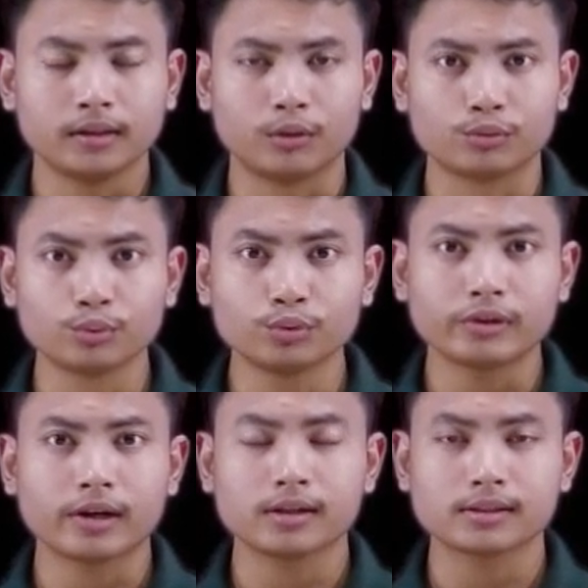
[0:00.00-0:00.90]
Now two
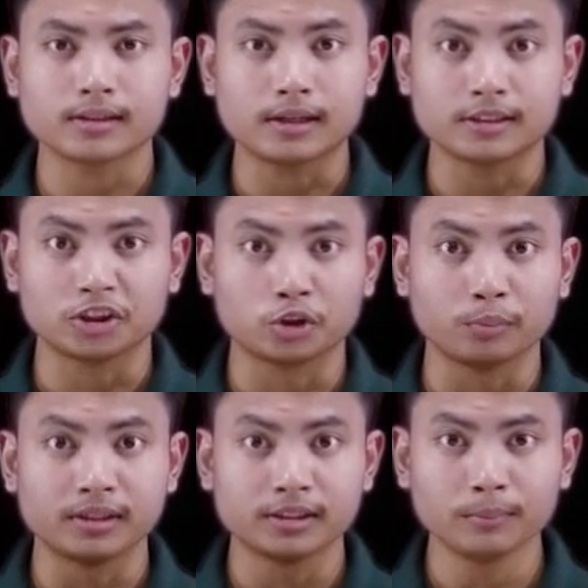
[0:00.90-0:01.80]
triangles are said
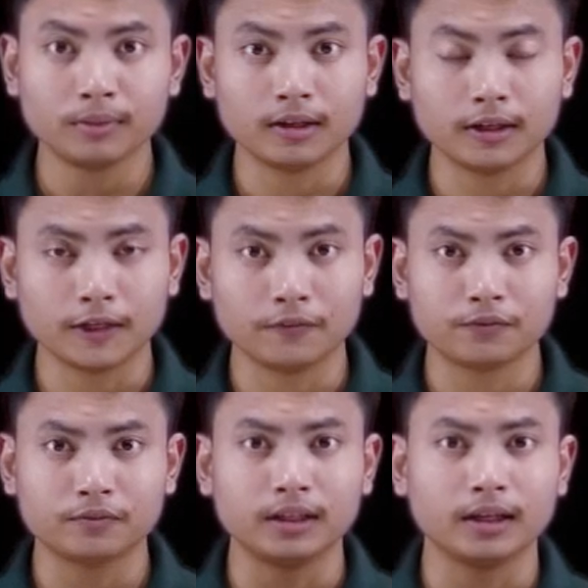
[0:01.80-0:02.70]
to be similar
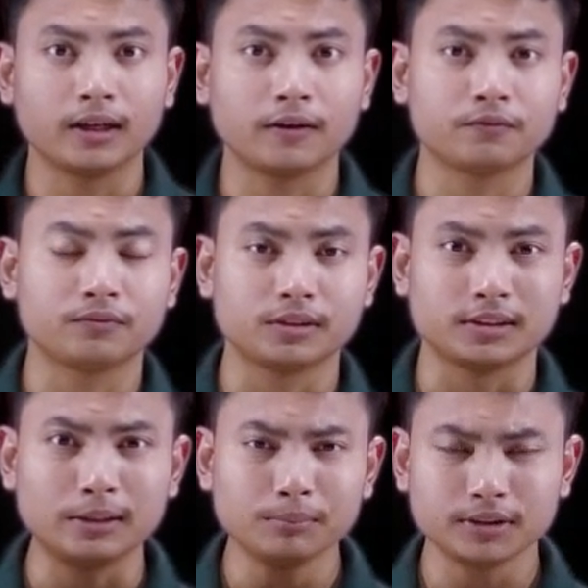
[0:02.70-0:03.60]
if they have the
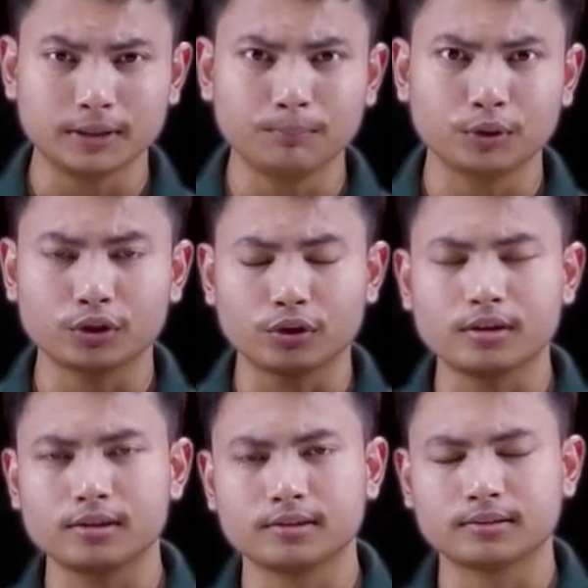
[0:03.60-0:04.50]
same shape but
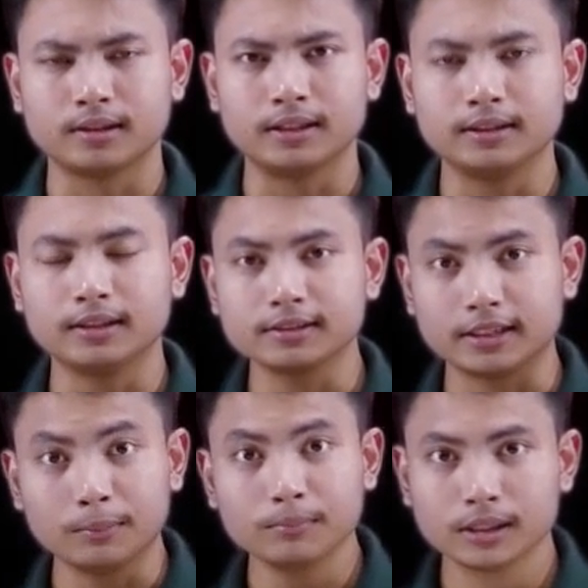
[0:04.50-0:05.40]
not necessarily the
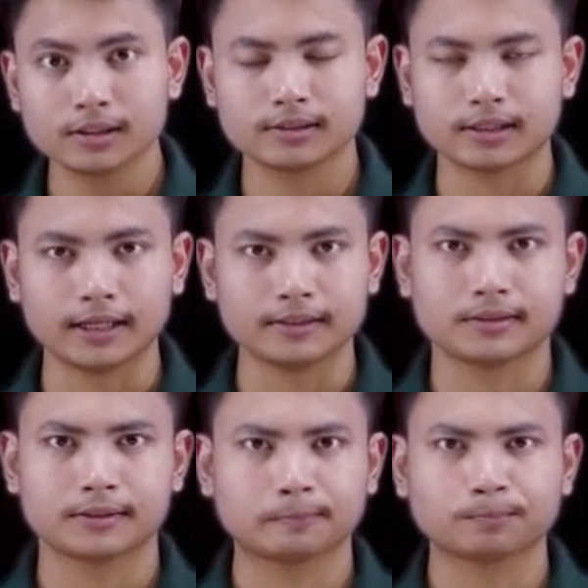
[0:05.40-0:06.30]
same
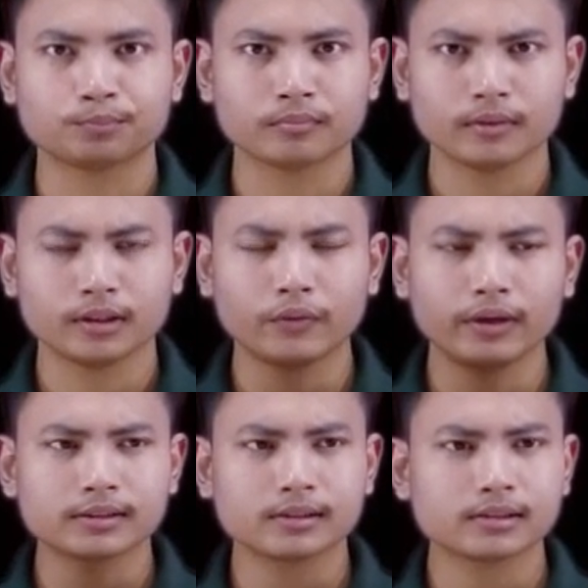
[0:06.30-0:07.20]
size. Now
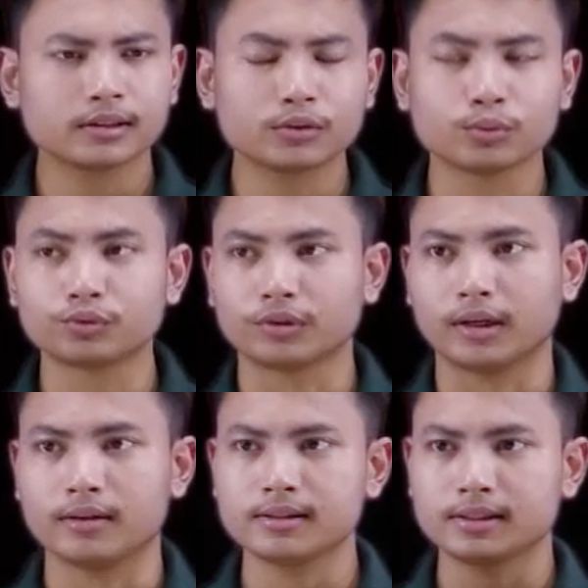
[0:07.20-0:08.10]
let's consider two
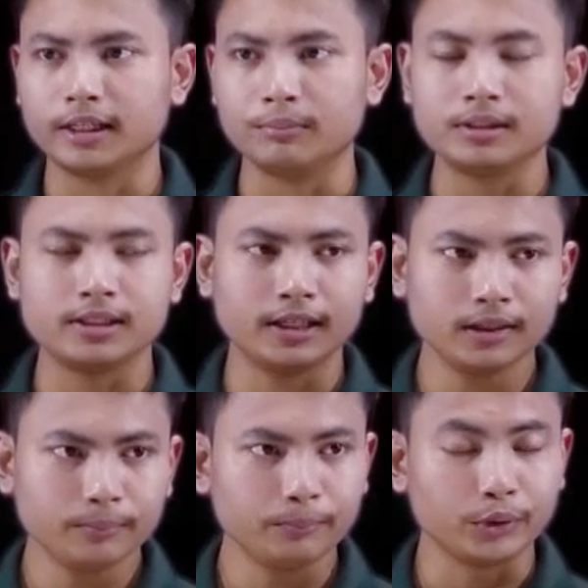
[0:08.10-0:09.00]
triangles ABC
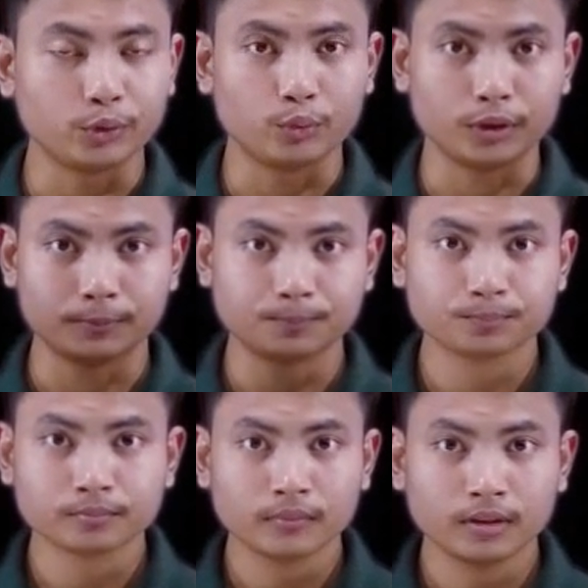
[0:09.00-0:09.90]
and PQR.
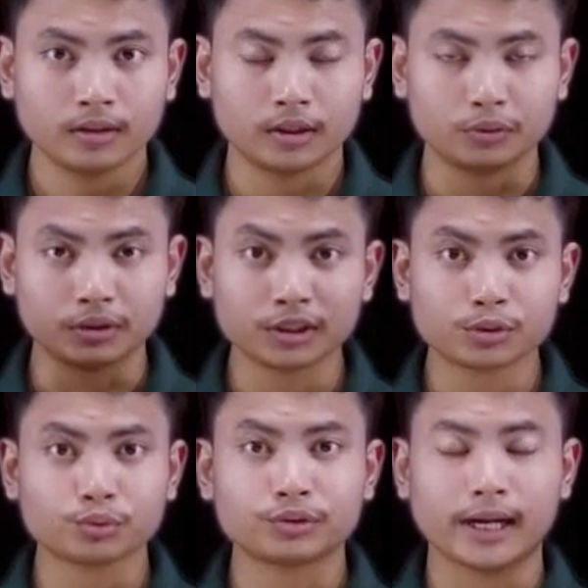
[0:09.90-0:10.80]
Now
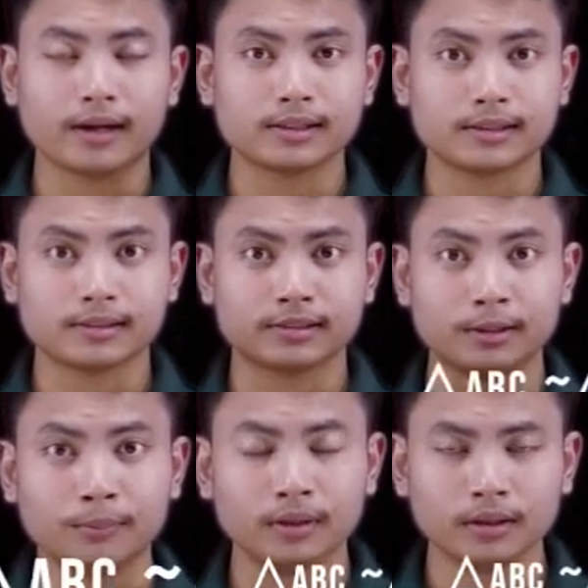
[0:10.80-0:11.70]
these two triangles are
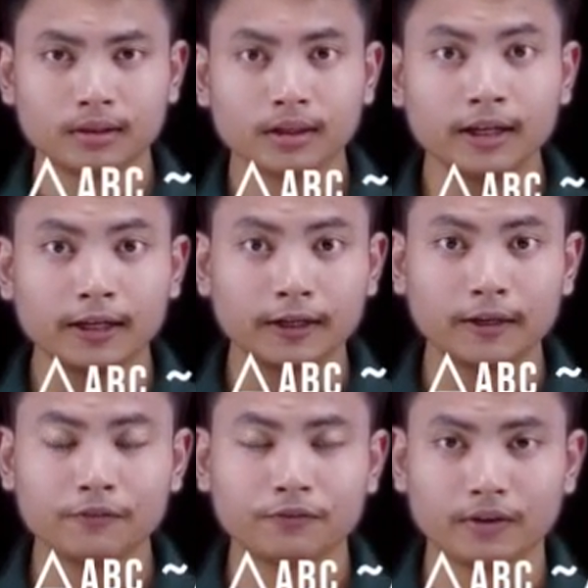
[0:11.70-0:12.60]
similar
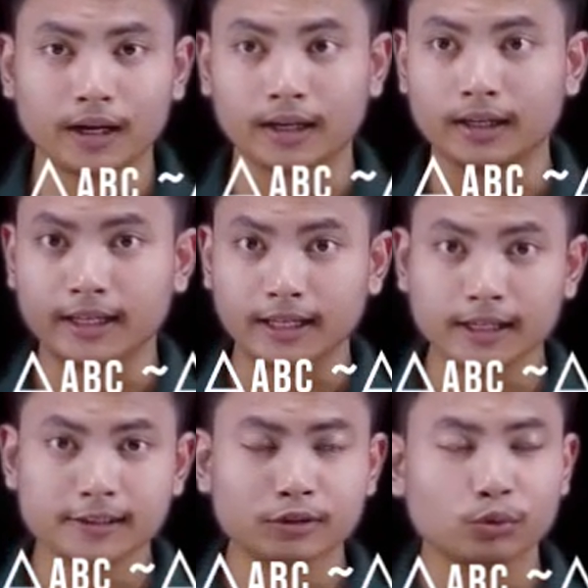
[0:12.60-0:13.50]
if angle
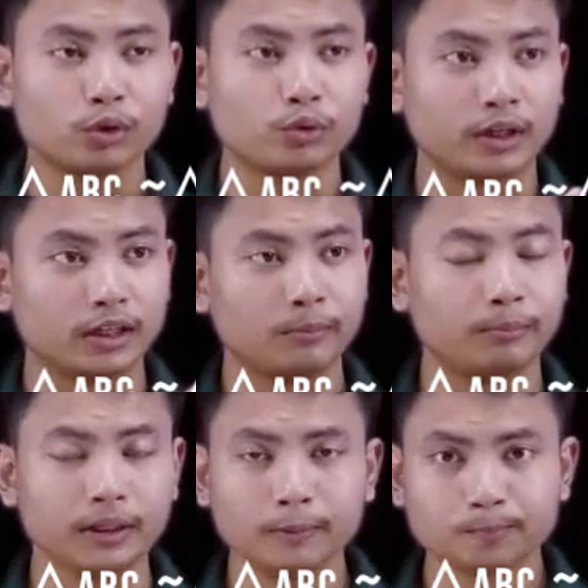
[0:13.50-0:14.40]
A is equal to angle
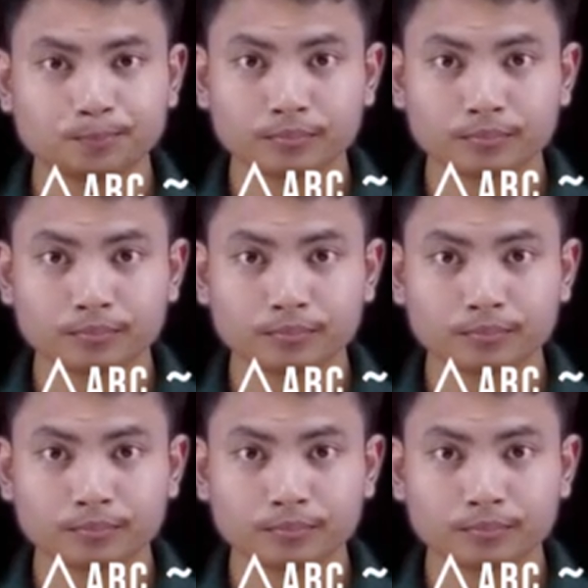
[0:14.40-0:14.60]
P,